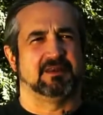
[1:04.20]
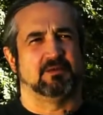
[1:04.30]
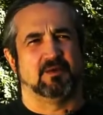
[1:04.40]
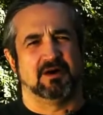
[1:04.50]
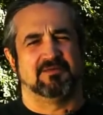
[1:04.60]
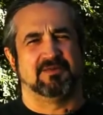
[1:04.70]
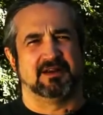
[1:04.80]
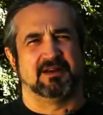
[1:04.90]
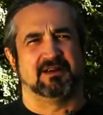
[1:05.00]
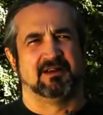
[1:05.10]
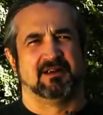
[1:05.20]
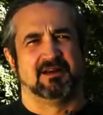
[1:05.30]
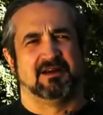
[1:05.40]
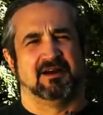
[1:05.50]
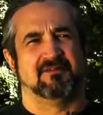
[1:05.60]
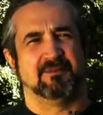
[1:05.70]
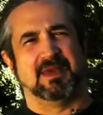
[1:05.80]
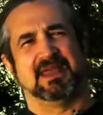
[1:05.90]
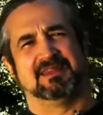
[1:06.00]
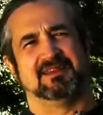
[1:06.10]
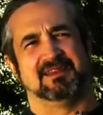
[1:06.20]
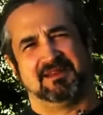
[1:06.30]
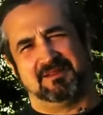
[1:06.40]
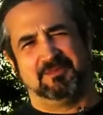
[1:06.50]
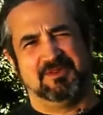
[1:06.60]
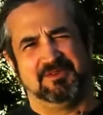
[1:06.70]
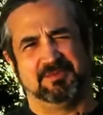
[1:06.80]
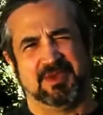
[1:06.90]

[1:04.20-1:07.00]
and welfare of abandoned and abused